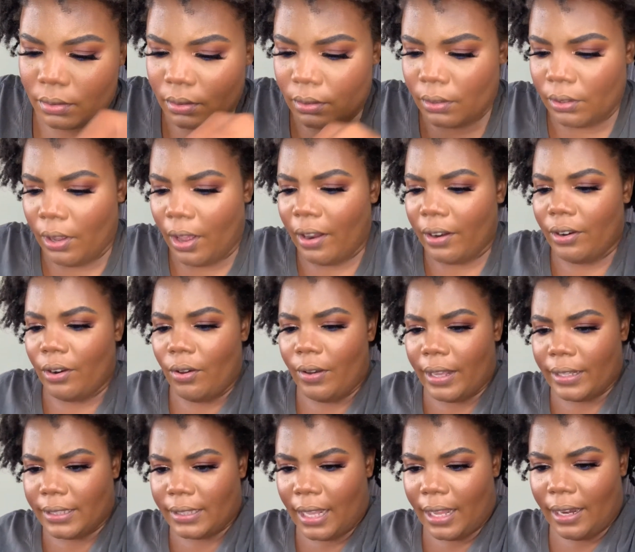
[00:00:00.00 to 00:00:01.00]
Y'all know
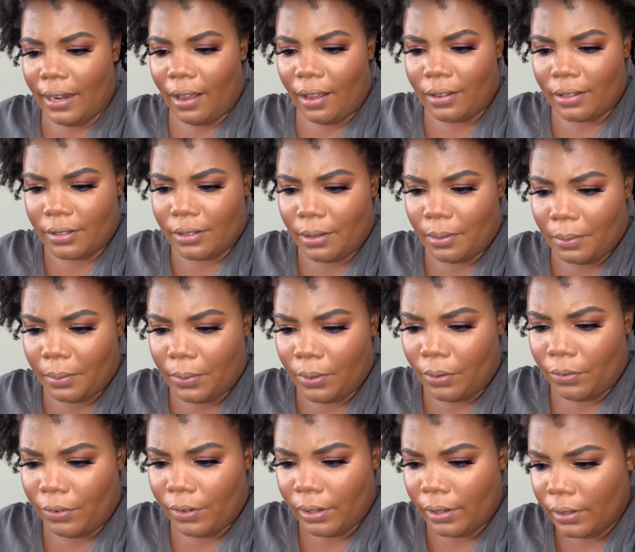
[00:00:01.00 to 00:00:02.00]
I stay knocking something
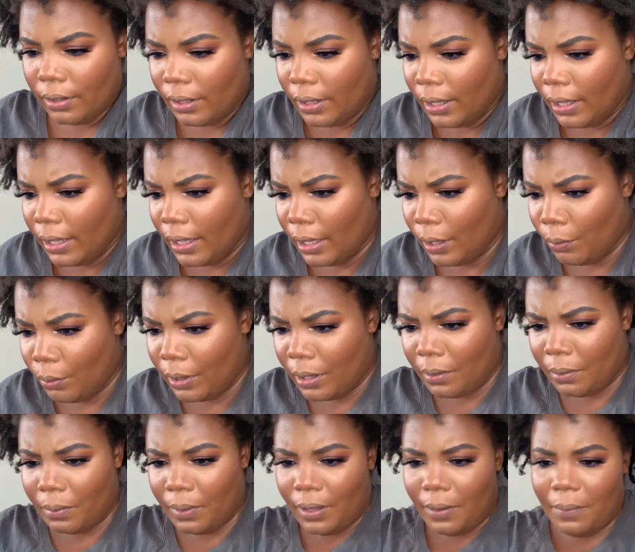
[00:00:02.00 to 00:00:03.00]
over. It
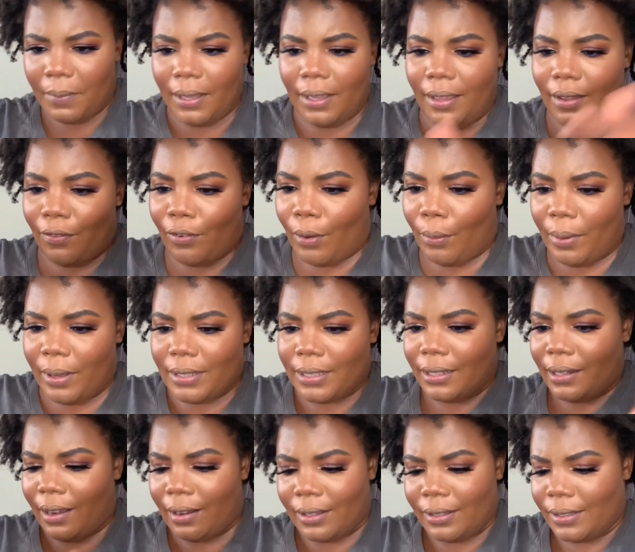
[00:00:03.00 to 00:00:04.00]
wouldn't be me if I wasn't
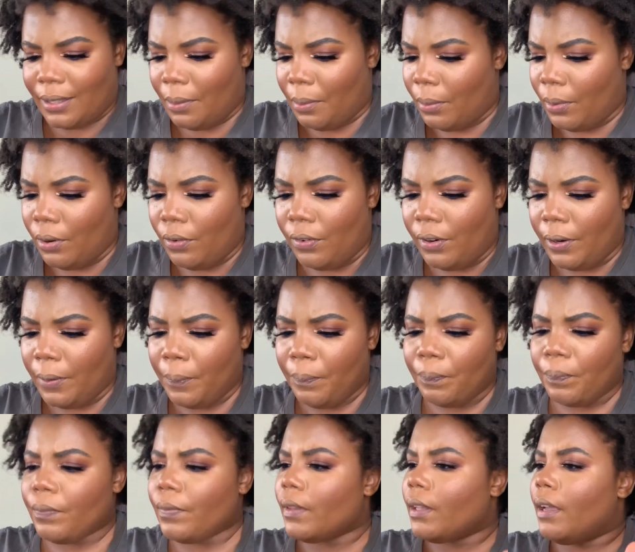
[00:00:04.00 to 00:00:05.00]
knocking something over.
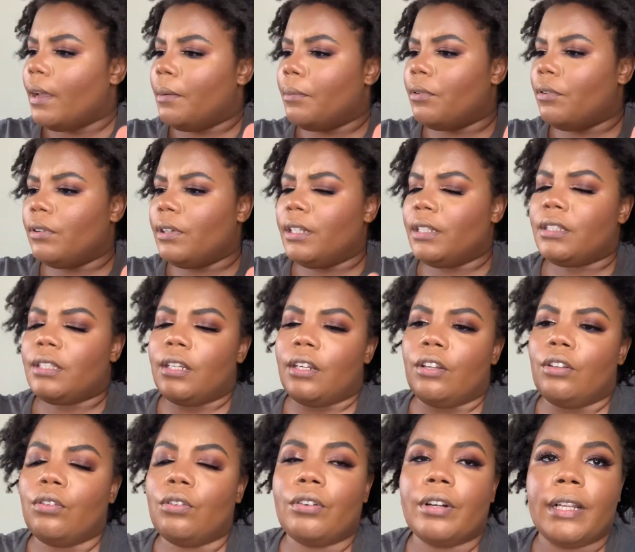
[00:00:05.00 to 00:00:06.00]
I'm going into the
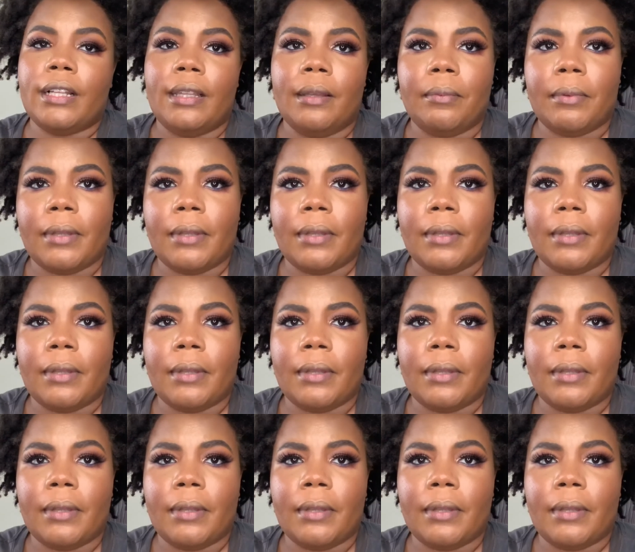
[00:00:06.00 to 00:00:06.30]
Glory Lip